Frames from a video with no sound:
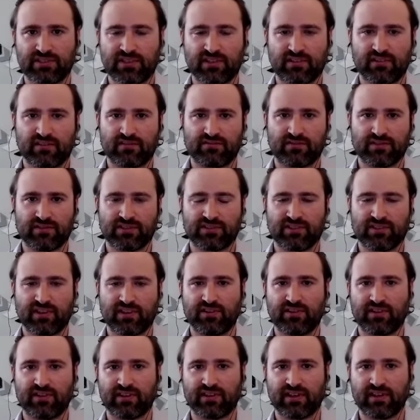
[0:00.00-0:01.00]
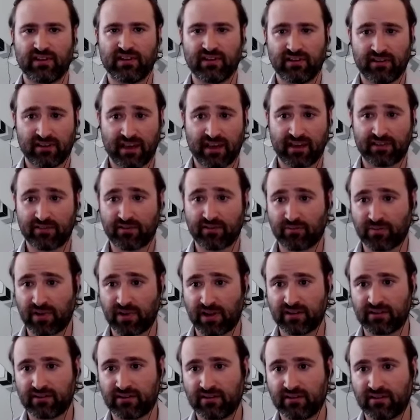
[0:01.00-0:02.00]
for Stuttering, that Catherine
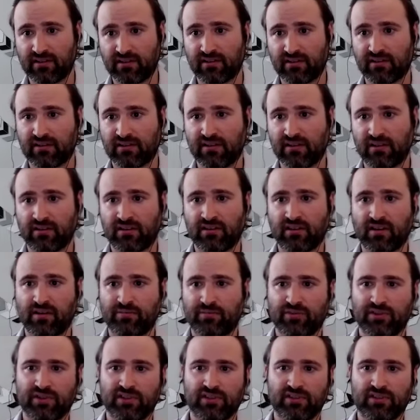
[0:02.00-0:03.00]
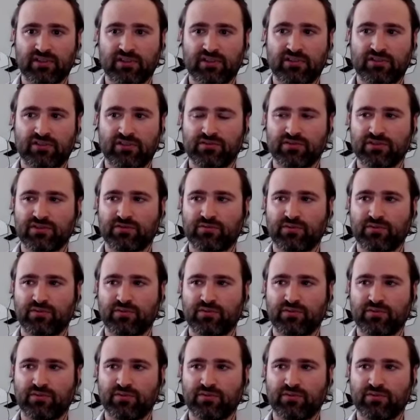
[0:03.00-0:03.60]
Montgomery used,